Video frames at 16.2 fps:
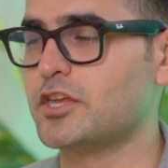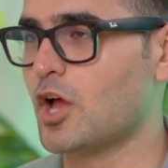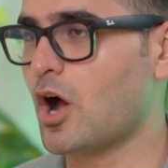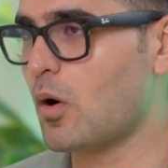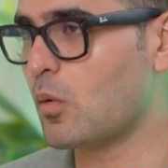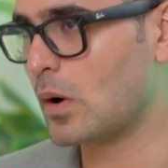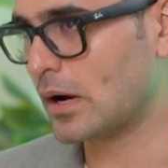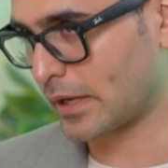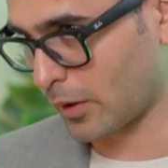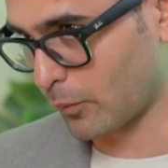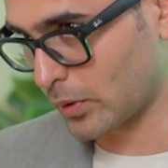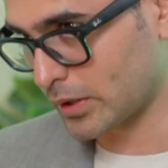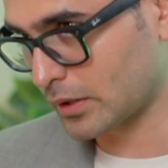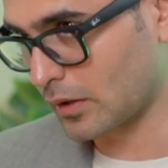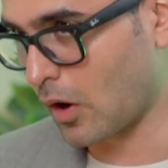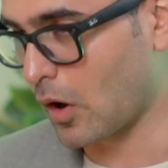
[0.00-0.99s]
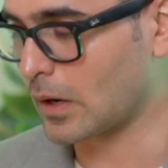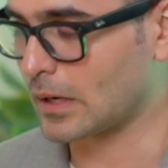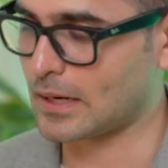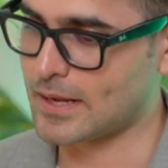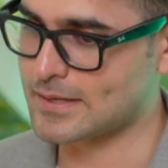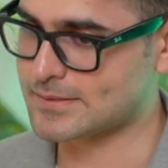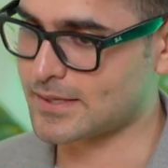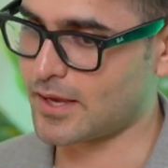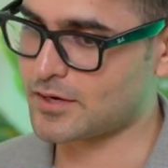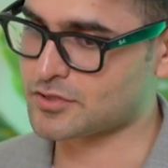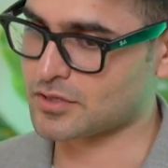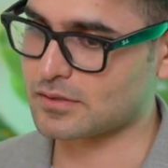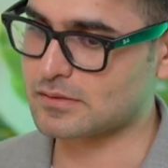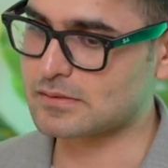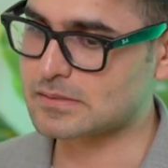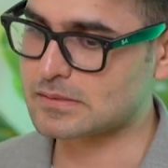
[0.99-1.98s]
you're working with
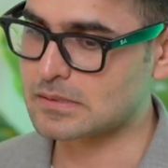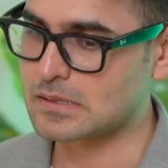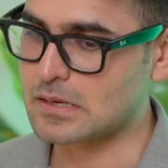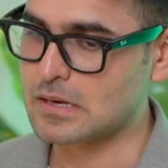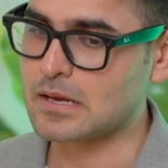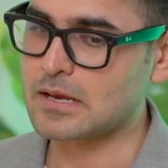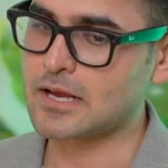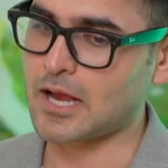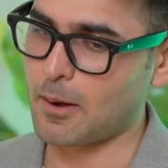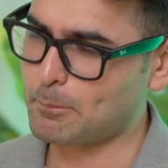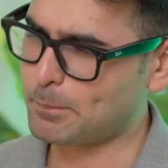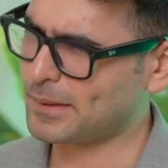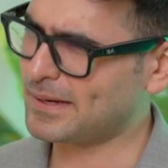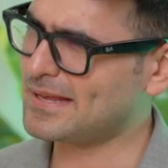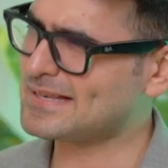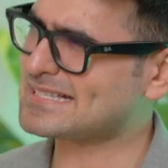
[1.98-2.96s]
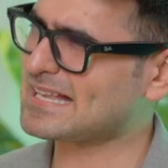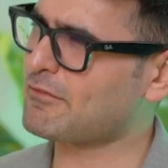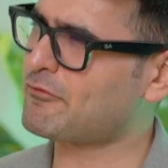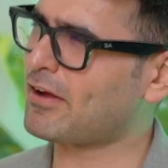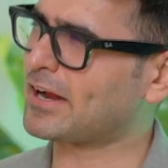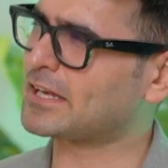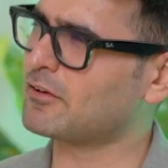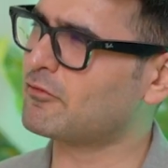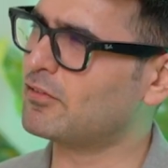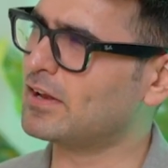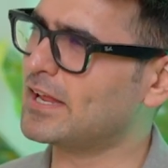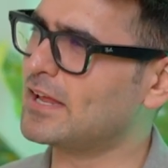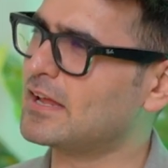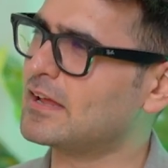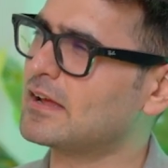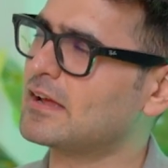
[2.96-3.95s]
organizations, companies effectively